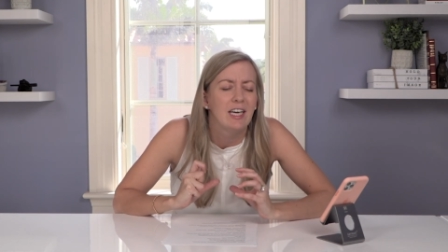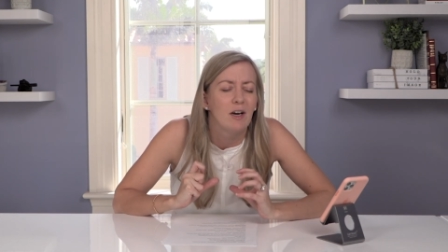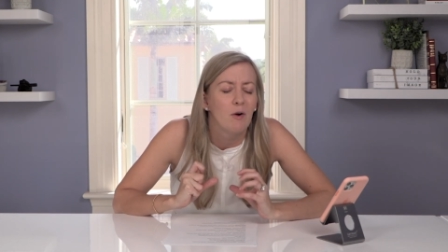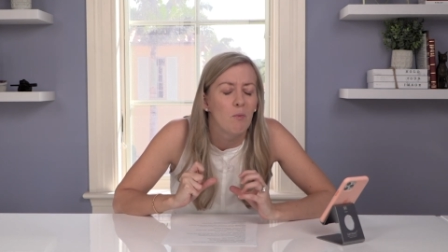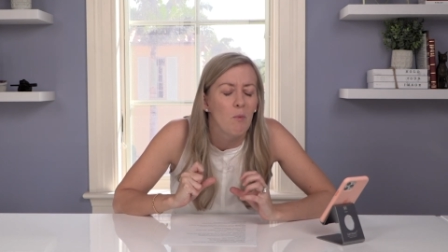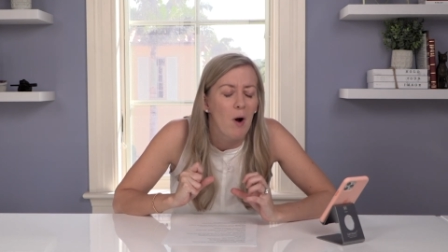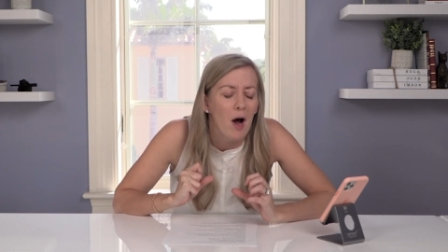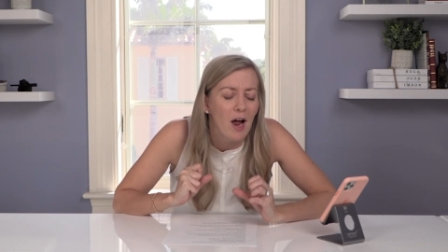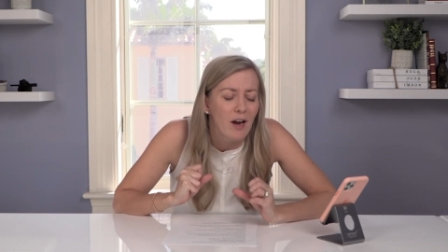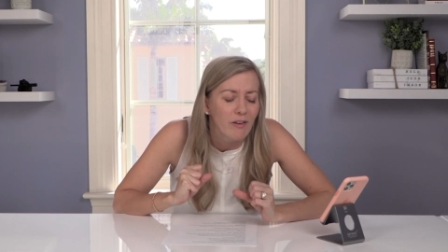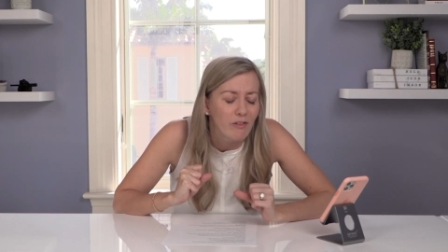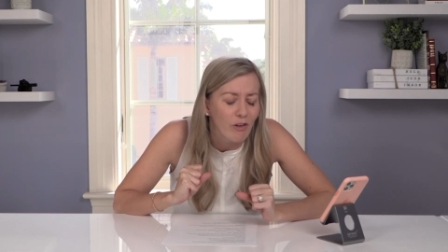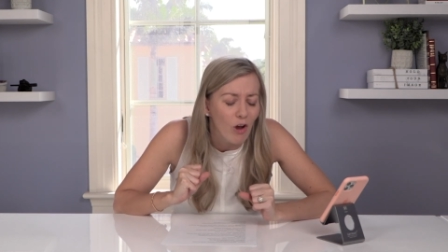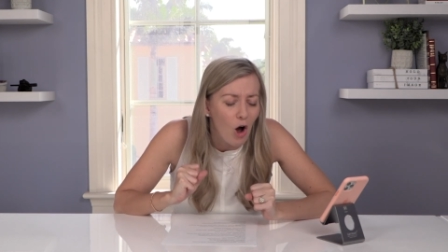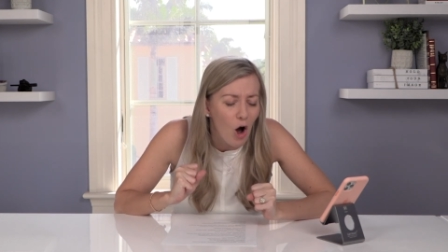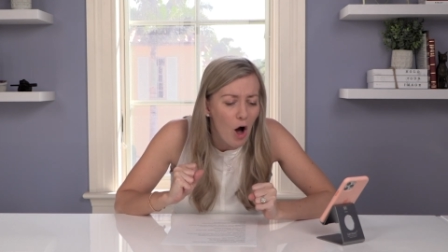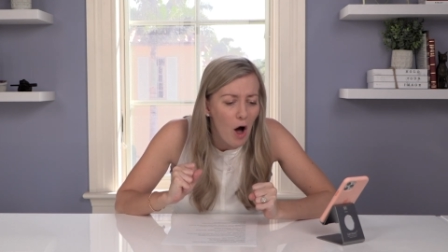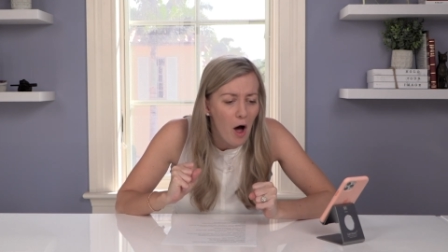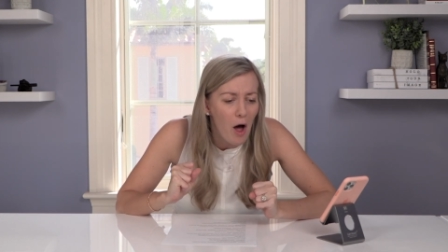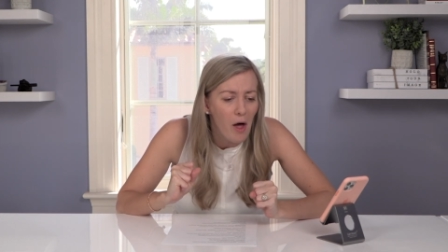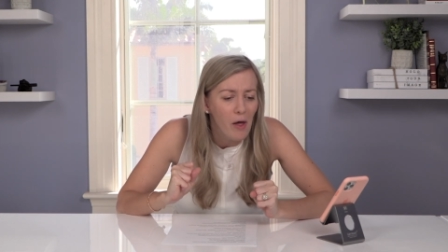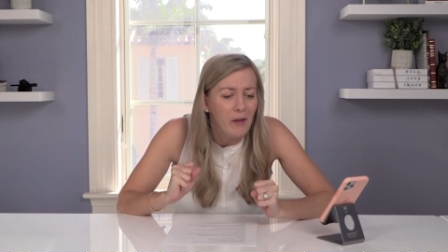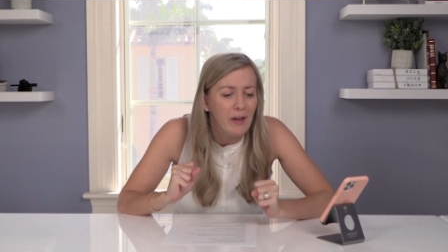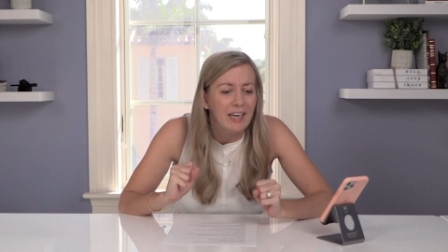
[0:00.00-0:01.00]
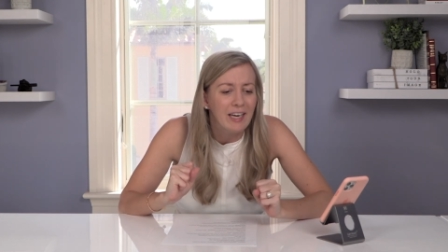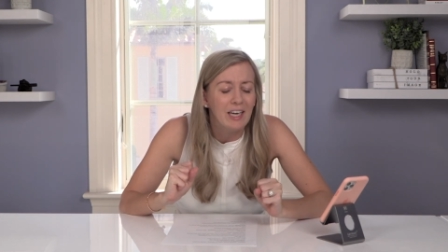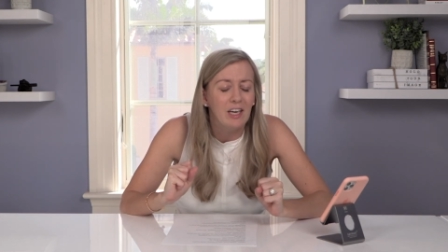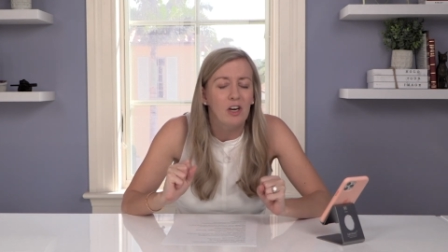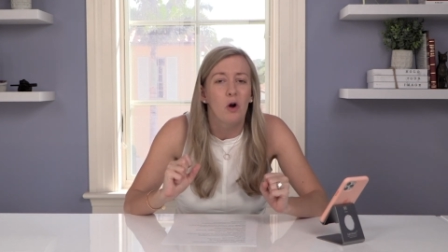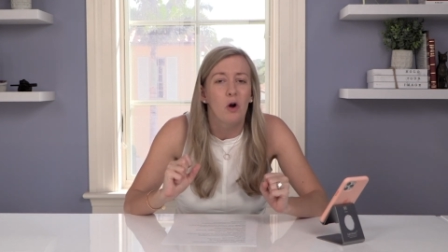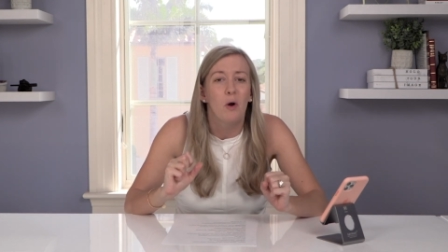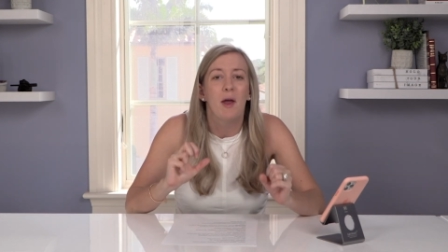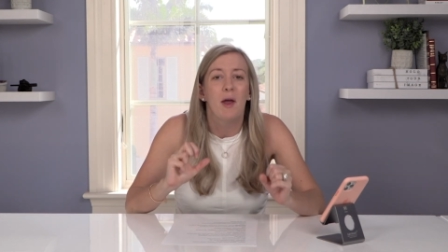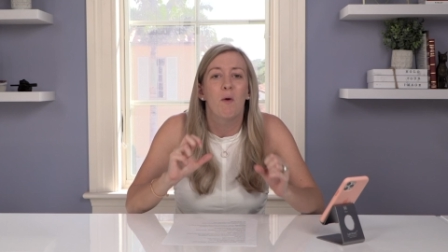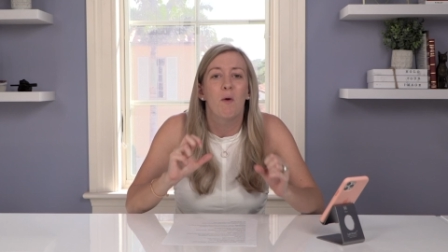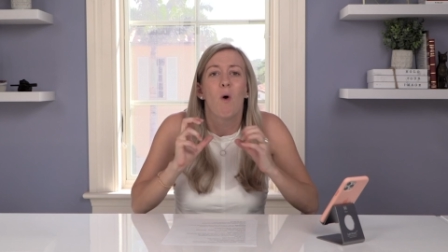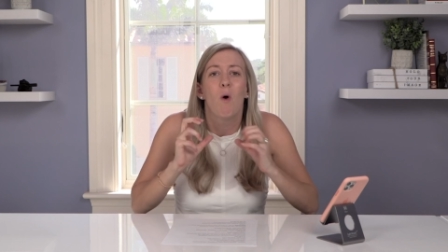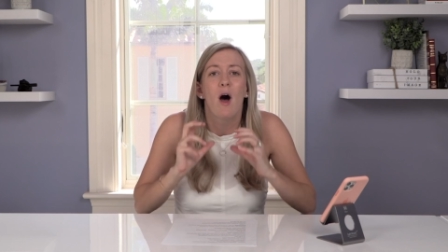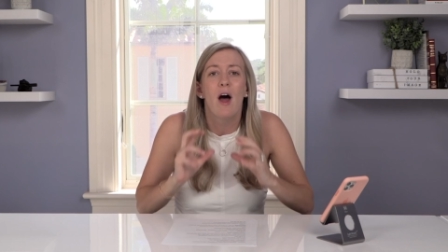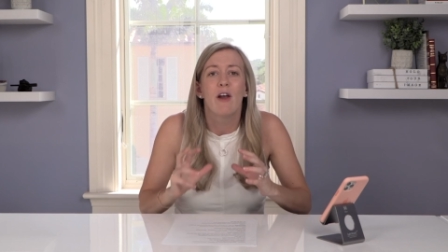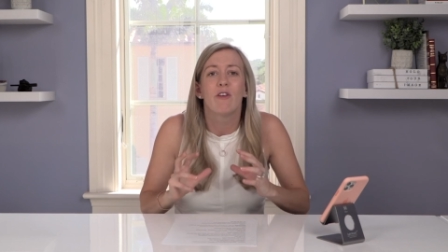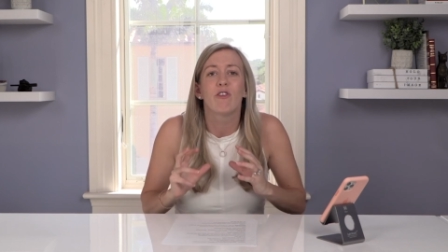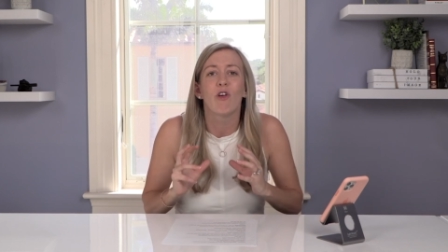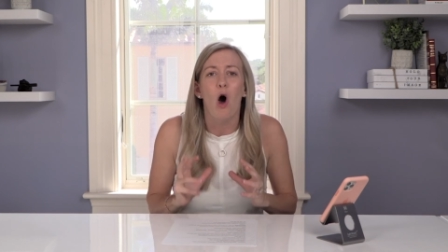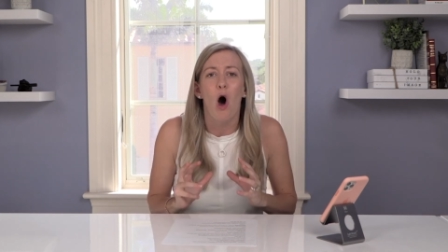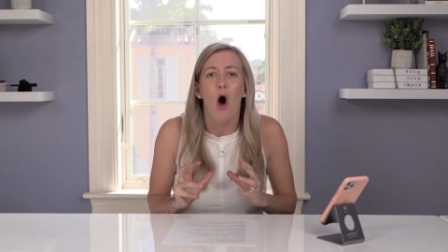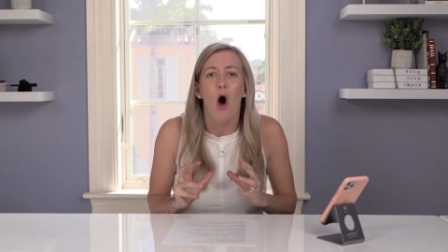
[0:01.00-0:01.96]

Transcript: It wants all, you know, it wants